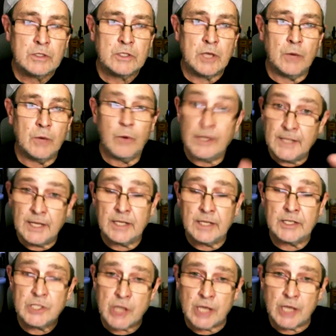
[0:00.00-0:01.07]
So I did.
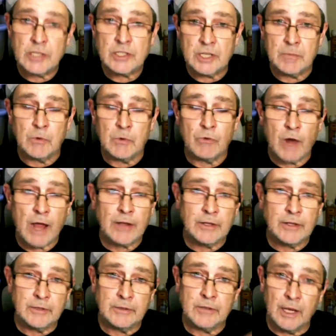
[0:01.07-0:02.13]
I changed him
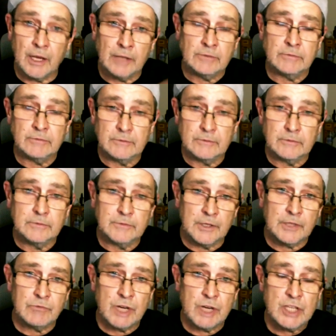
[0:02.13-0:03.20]
around and, and
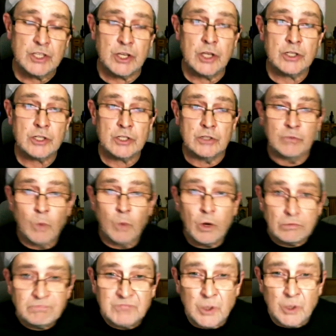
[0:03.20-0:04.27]
researched of what
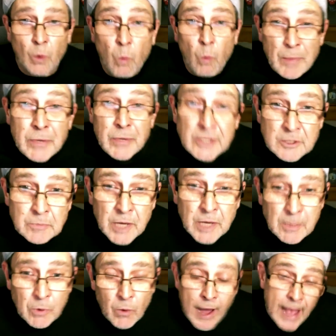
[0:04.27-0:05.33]
sort of weapons
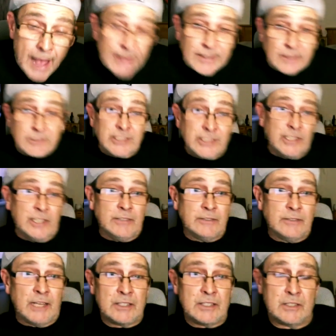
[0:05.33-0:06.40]
people had in, in
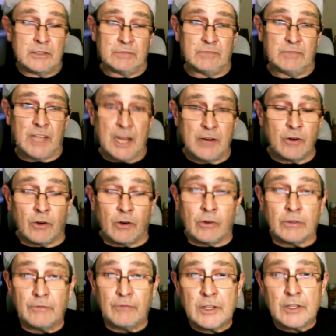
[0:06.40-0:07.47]
that era
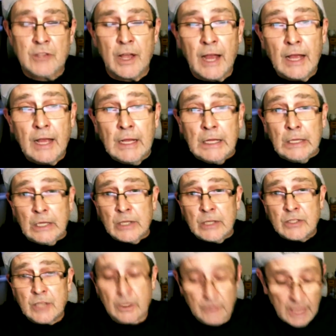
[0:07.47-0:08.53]
and things like that.
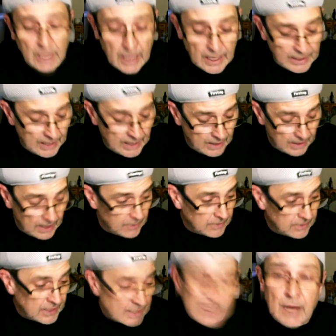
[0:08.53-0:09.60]
So yeah, that, that
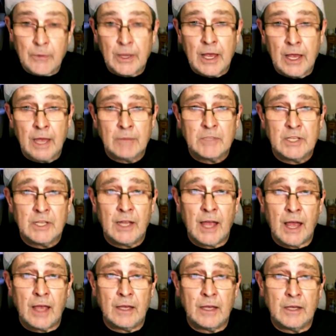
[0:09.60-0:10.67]
that's how it came to
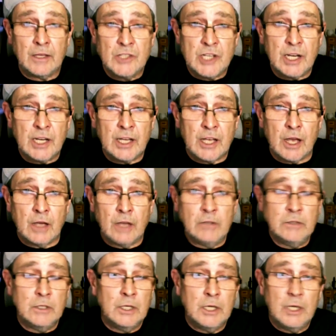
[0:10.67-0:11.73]
that. And
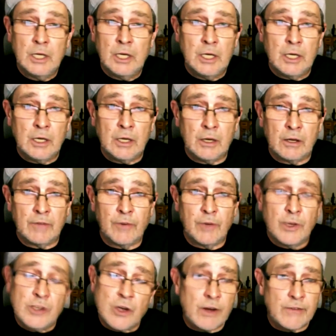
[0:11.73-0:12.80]
I thought
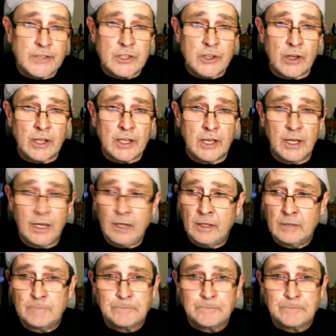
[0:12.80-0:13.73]
he's got to have a sidekick.